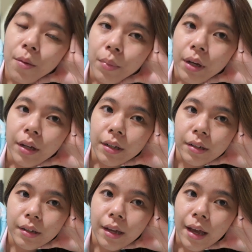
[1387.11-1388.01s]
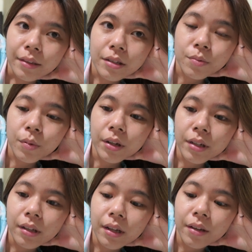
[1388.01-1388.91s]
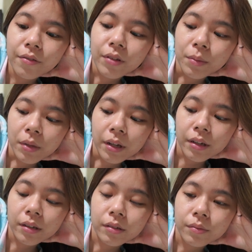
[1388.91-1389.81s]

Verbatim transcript: but at this point in life, I'm like